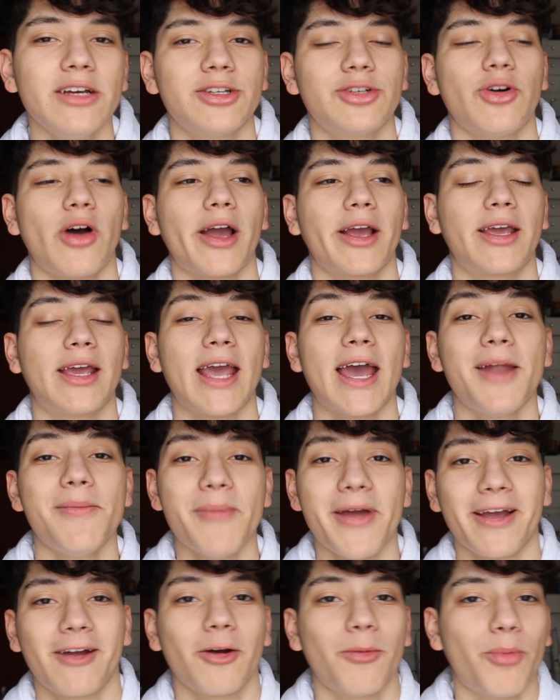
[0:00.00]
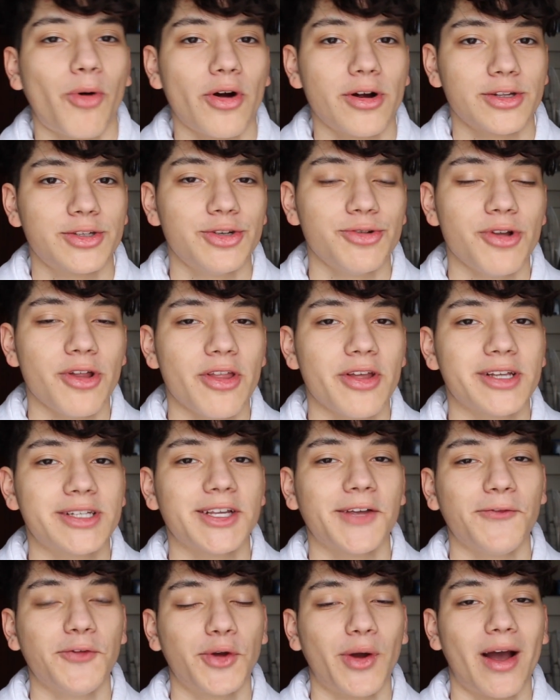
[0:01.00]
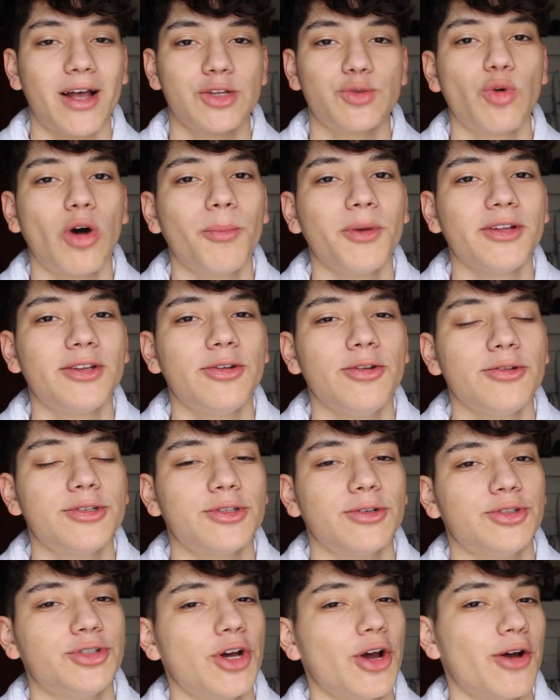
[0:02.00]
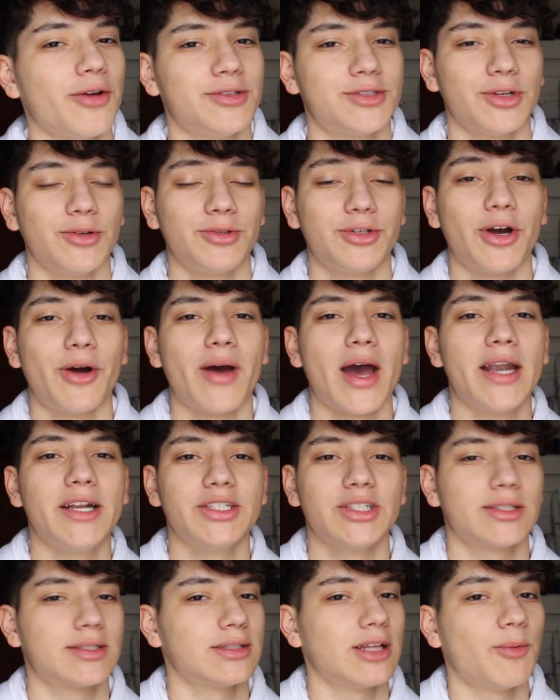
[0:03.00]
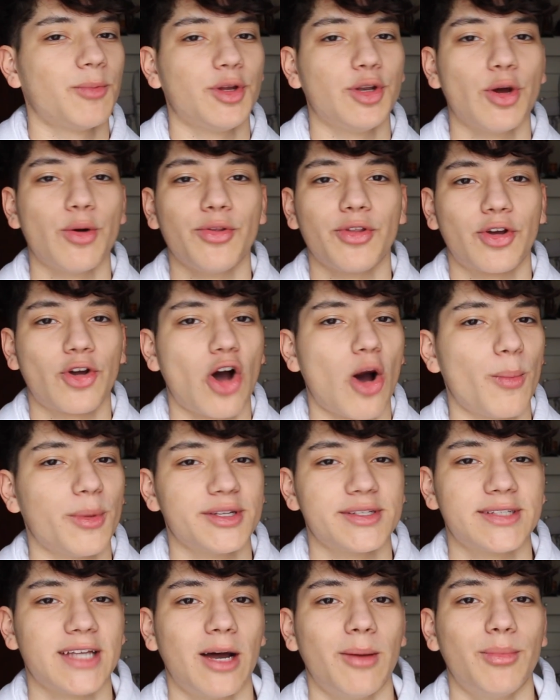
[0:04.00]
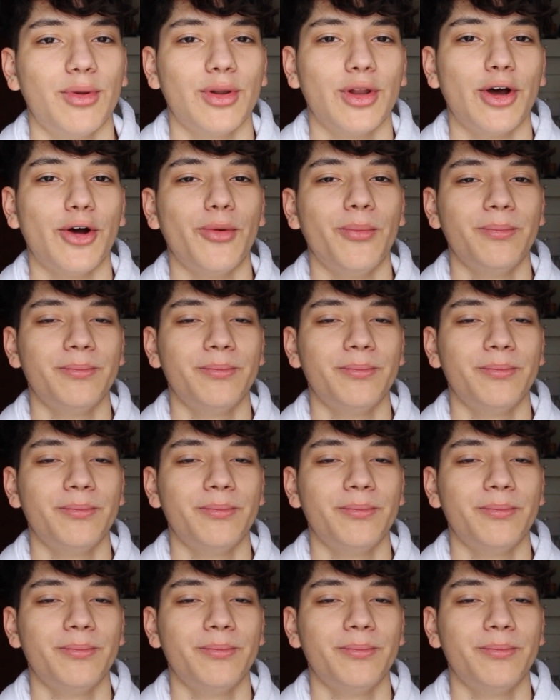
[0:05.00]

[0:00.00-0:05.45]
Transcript: so I can make a part 2 to this if you guys want me to, so go ahead and just let me know in the comments down below.